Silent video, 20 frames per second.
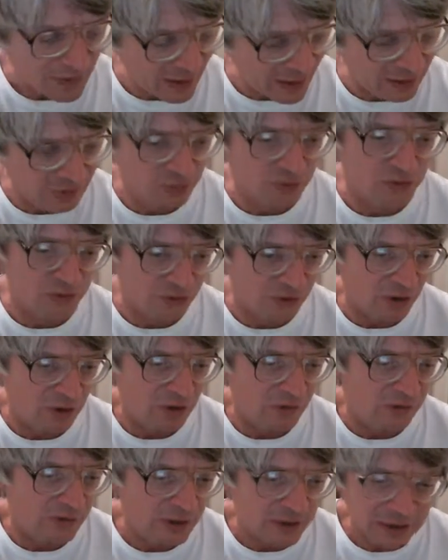As a
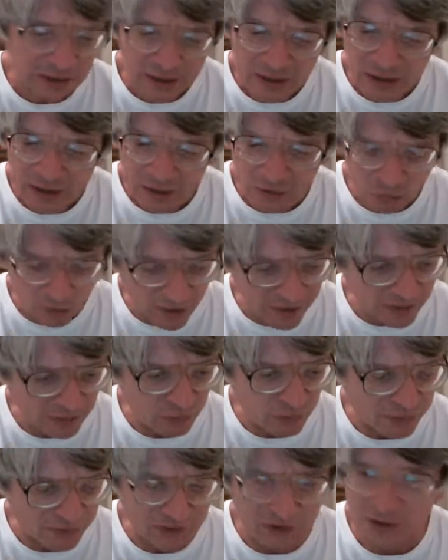result, the
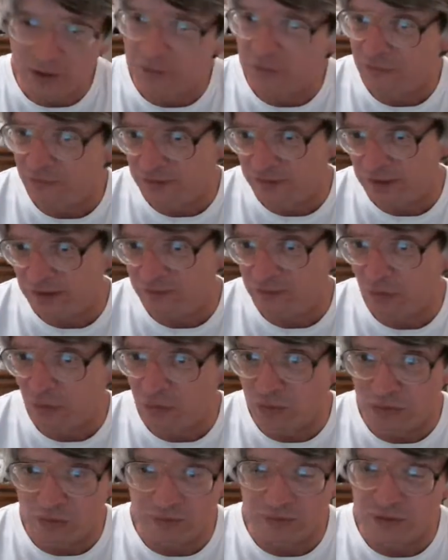record went to number
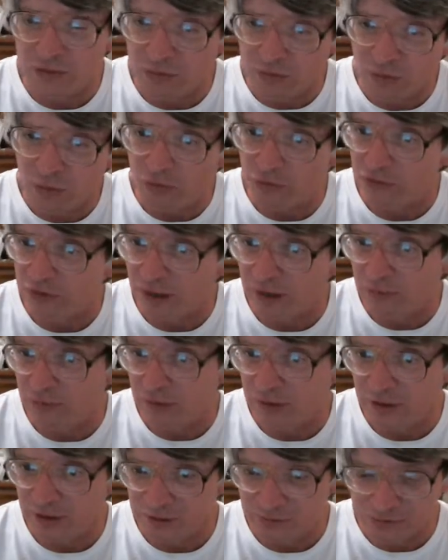54 on Billboard's Hot
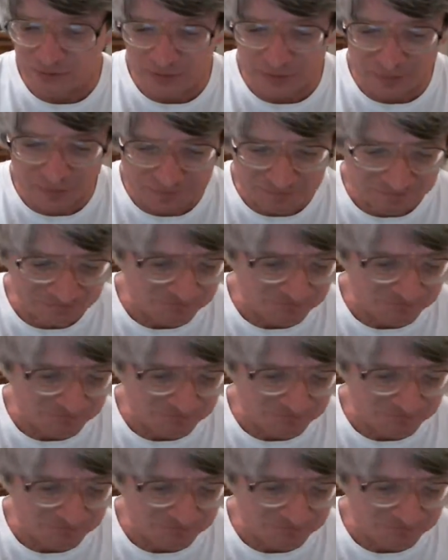100.